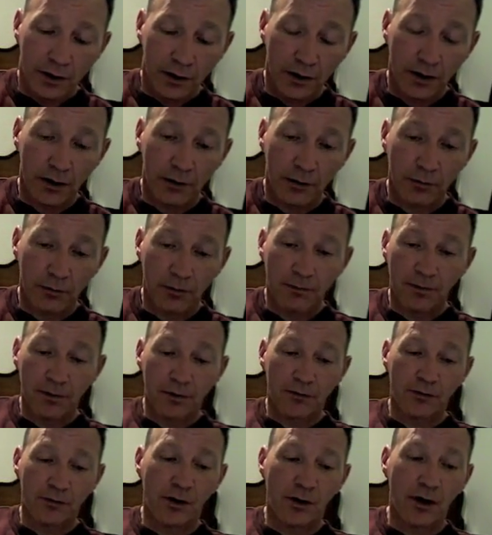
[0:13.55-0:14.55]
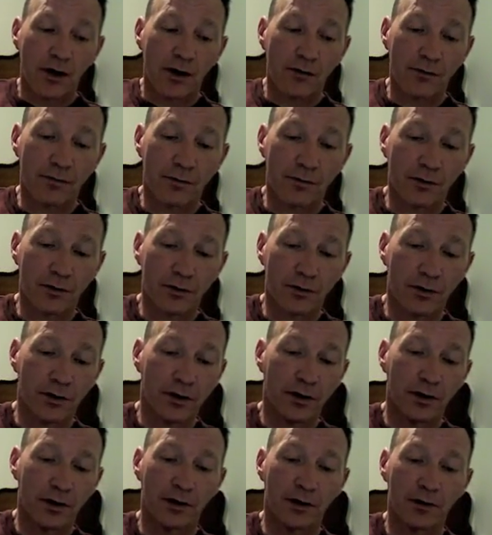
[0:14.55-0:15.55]
Uh, we finished off,
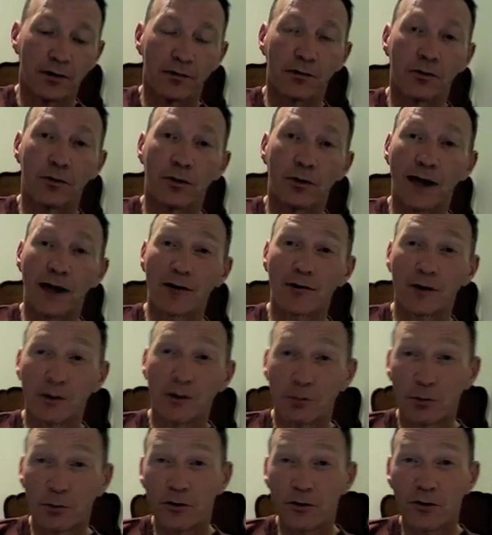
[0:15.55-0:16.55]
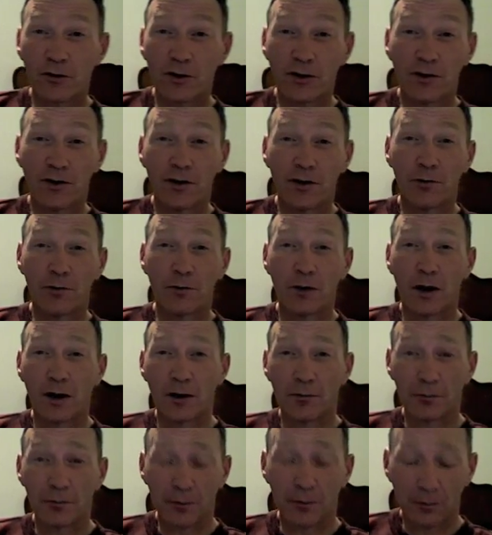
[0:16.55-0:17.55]
uh, or actually we're just continuing
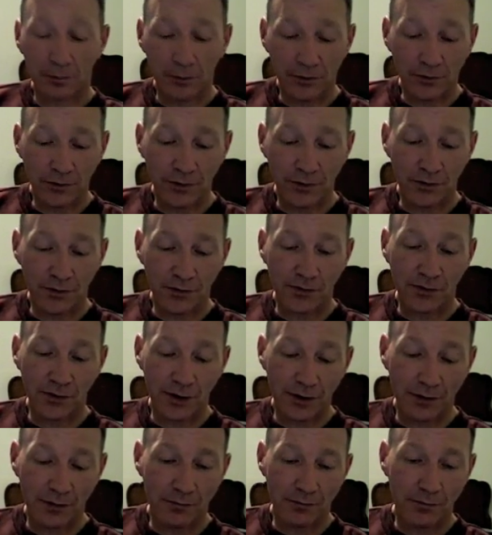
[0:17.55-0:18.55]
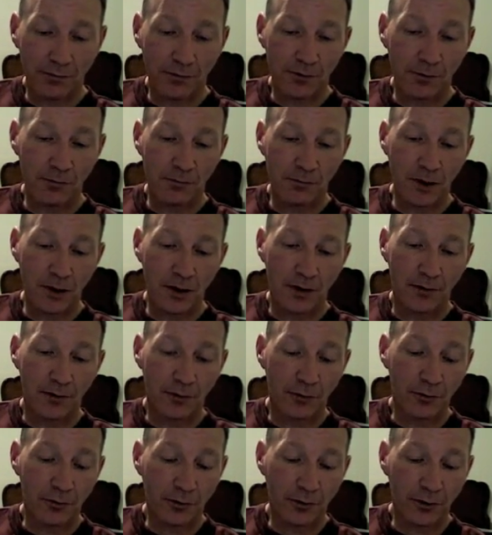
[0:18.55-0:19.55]
on with what Jesus said from uh, the
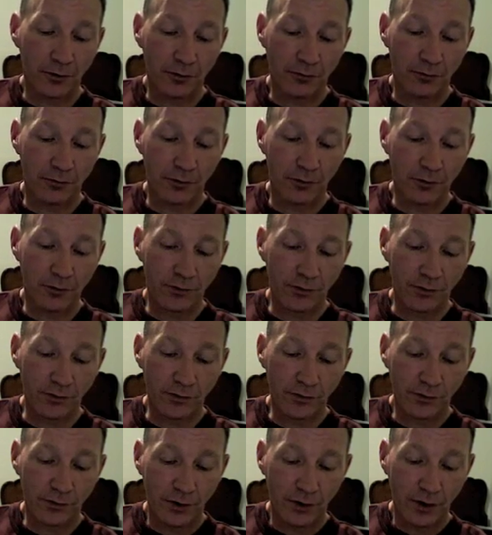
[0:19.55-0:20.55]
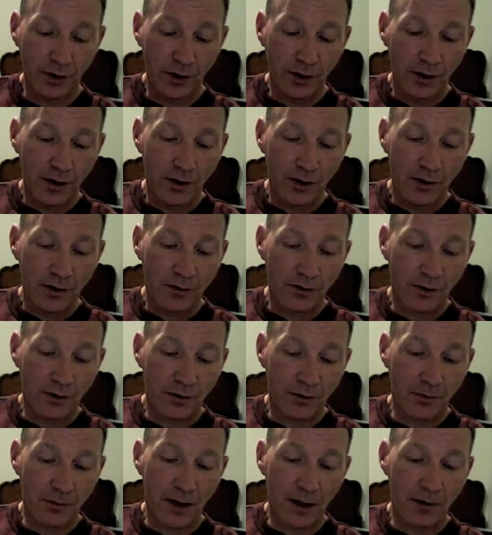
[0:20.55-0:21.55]
earlier verses,
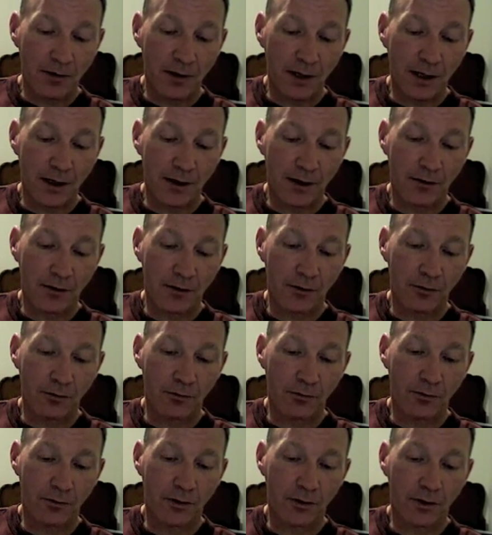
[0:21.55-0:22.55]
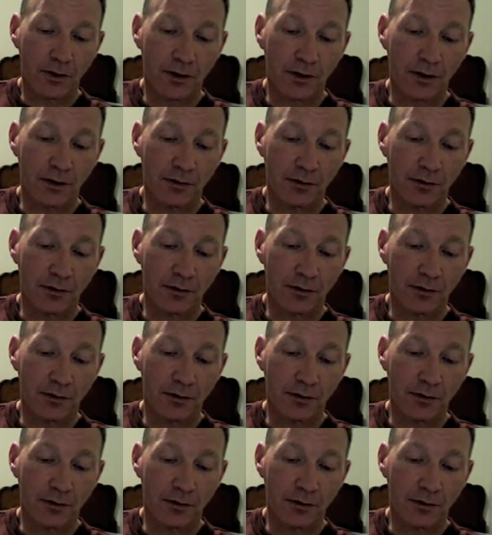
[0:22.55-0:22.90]
talking about how uh,